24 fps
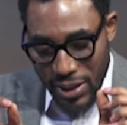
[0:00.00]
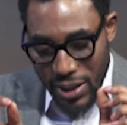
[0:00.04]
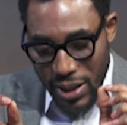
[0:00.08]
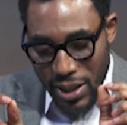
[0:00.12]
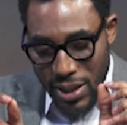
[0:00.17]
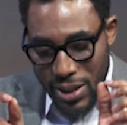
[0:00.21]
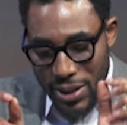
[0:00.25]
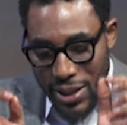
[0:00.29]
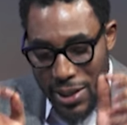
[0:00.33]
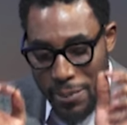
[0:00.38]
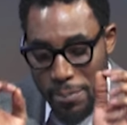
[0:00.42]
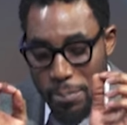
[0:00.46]

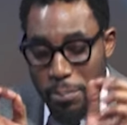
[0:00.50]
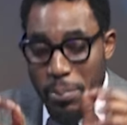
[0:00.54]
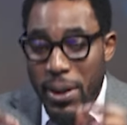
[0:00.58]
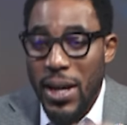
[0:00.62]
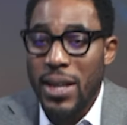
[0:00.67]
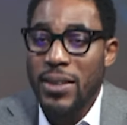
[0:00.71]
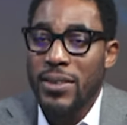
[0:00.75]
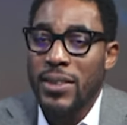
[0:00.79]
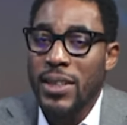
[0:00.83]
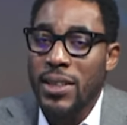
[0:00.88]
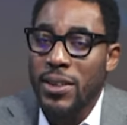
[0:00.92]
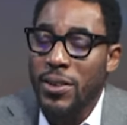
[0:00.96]
the
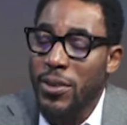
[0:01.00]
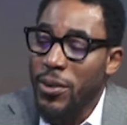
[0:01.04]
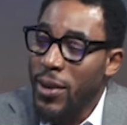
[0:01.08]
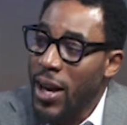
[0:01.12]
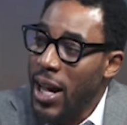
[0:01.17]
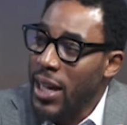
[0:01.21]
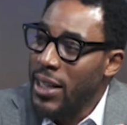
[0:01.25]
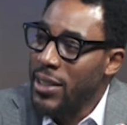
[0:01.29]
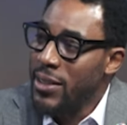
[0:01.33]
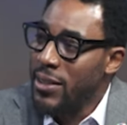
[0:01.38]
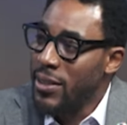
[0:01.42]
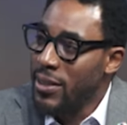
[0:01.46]
basic
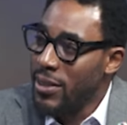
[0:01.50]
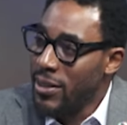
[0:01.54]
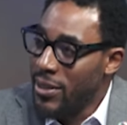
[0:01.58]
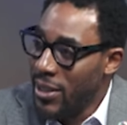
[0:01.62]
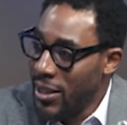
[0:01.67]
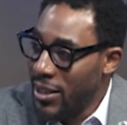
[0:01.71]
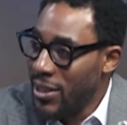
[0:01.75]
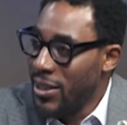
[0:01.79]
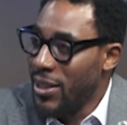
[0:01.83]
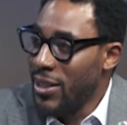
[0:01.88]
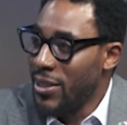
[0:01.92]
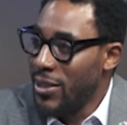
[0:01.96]
rights,
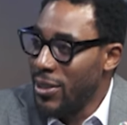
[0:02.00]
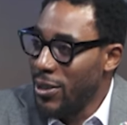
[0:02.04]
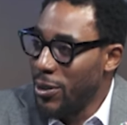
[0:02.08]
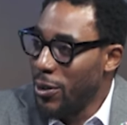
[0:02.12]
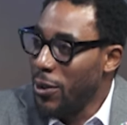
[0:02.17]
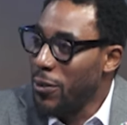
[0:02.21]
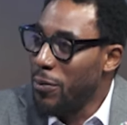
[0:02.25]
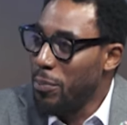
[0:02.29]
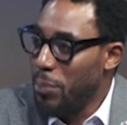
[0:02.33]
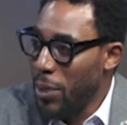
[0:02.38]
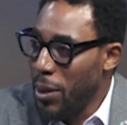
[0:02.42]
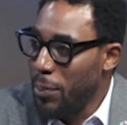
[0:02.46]
dignity
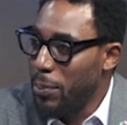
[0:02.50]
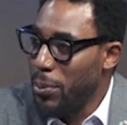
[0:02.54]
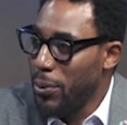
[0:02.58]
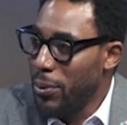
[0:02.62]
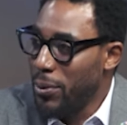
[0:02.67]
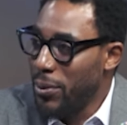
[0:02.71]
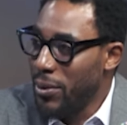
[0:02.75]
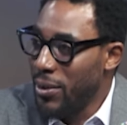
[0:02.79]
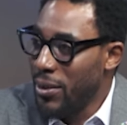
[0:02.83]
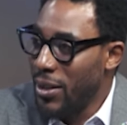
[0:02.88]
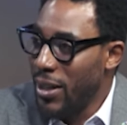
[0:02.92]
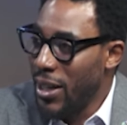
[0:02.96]
of
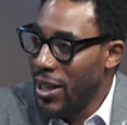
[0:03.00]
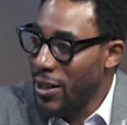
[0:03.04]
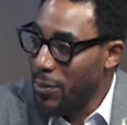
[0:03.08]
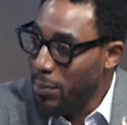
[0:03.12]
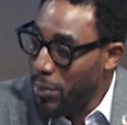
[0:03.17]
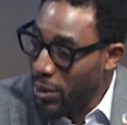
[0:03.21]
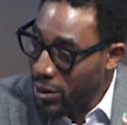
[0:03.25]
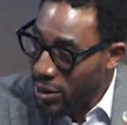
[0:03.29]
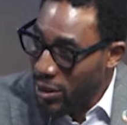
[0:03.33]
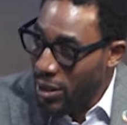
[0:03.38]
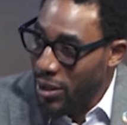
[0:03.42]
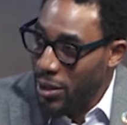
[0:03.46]
people,
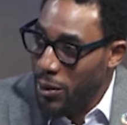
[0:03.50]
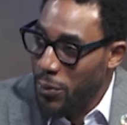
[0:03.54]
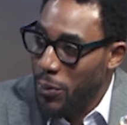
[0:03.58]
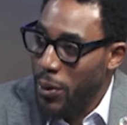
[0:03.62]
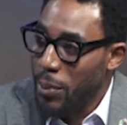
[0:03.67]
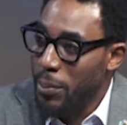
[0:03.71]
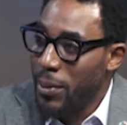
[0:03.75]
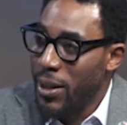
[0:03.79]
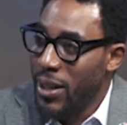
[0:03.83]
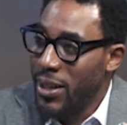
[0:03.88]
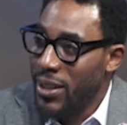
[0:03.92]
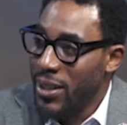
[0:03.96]
especially
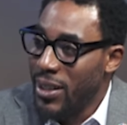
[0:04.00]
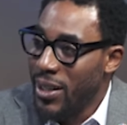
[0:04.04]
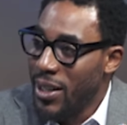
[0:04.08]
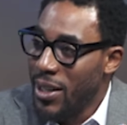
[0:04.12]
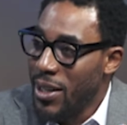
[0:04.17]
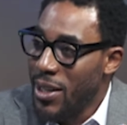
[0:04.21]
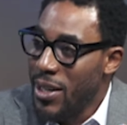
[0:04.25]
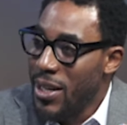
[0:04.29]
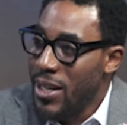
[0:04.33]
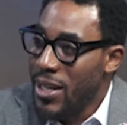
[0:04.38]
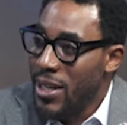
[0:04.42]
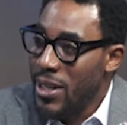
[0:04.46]
women.
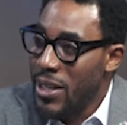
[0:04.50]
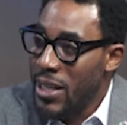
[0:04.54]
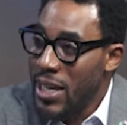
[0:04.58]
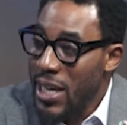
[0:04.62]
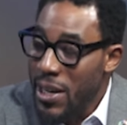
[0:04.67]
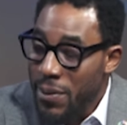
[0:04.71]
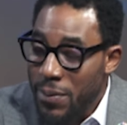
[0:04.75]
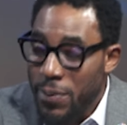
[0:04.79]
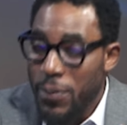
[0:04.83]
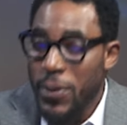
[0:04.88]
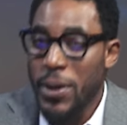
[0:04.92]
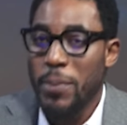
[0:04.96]

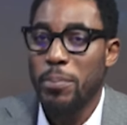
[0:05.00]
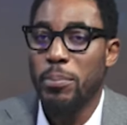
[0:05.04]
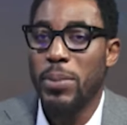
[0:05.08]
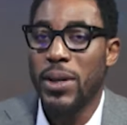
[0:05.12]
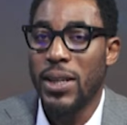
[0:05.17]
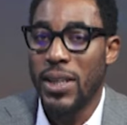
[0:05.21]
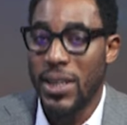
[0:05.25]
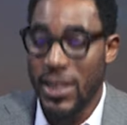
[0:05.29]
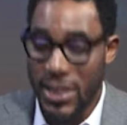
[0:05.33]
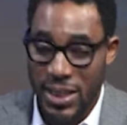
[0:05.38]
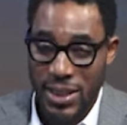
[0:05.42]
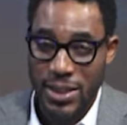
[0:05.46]
If we
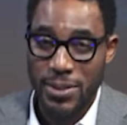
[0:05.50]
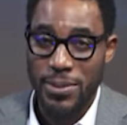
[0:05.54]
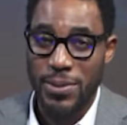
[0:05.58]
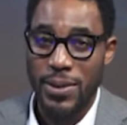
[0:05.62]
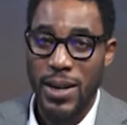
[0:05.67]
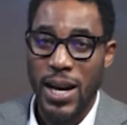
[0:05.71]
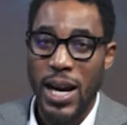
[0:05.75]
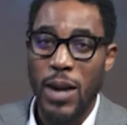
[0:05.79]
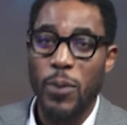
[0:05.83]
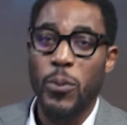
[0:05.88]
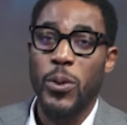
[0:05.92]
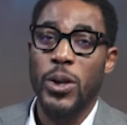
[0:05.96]
believe
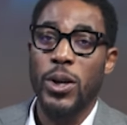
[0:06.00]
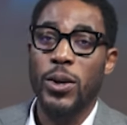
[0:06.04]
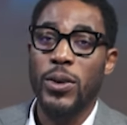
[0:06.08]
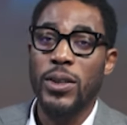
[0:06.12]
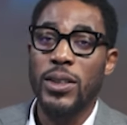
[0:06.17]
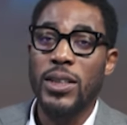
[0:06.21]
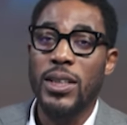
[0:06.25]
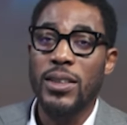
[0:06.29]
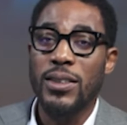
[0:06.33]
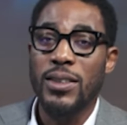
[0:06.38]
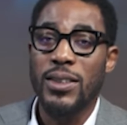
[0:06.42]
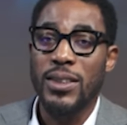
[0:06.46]
and we
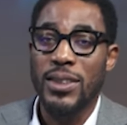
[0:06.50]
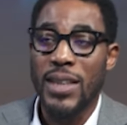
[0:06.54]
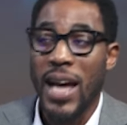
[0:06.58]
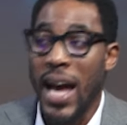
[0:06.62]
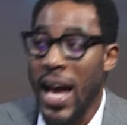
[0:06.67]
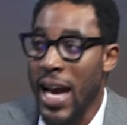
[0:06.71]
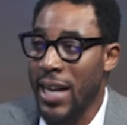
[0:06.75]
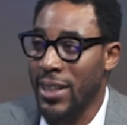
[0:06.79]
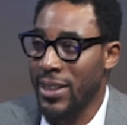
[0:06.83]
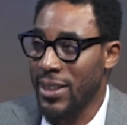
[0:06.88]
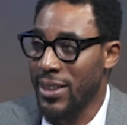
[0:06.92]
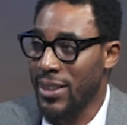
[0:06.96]

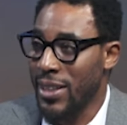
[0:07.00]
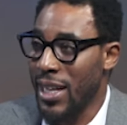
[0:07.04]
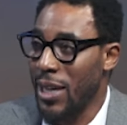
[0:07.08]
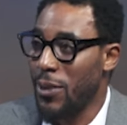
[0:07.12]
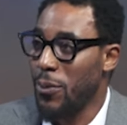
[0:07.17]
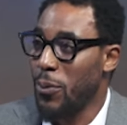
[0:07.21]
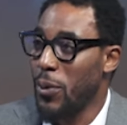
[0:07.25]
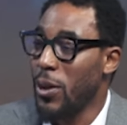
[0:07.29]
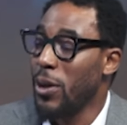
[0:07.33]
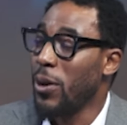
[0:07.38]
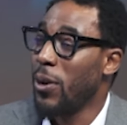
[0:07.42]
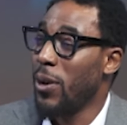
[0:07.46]
understand that
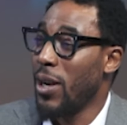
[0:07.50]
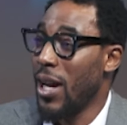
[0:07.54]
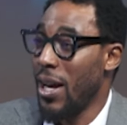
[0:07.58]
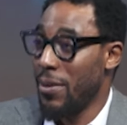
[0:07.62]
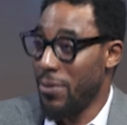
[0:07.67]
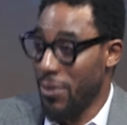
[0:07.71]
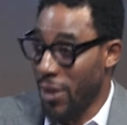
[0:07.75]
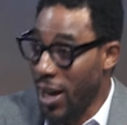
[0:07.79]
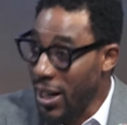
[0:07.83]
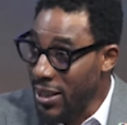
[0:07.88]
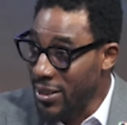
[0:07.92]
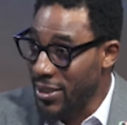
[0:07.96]
we all have
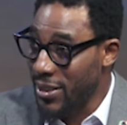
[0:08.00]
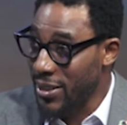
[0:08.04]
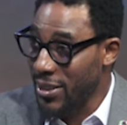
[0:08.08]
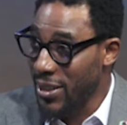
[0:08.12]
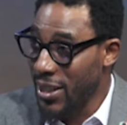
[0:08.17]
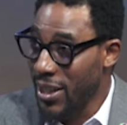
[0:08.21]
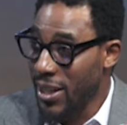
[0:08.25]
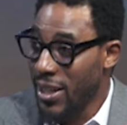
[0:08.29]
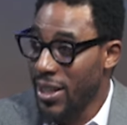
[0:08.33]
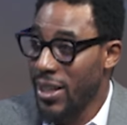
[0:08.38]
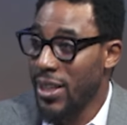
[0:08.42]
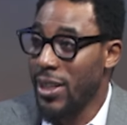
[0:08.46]
rights,
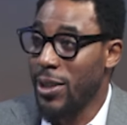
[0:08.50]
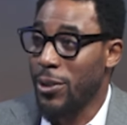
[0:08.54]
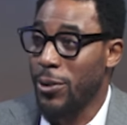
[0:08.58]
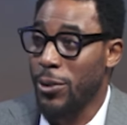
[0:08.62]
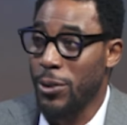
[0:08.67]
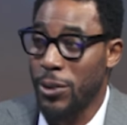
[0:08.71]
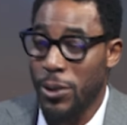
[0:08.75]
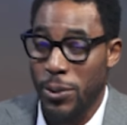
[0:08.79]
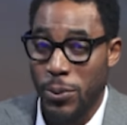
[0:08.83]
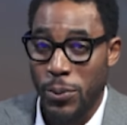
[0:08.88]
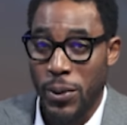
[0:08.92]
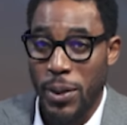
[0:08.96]

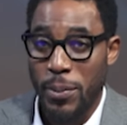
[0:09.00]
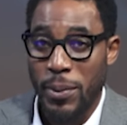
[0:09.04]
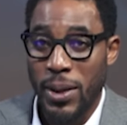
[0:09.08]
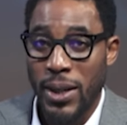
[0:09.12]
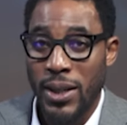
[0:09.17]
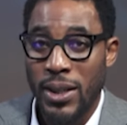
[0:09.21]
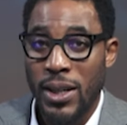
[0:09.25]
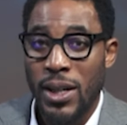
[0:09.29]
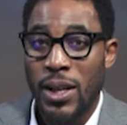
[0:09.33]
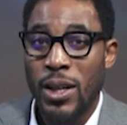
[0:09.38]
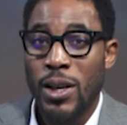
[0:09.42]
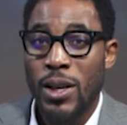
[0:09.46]
including women,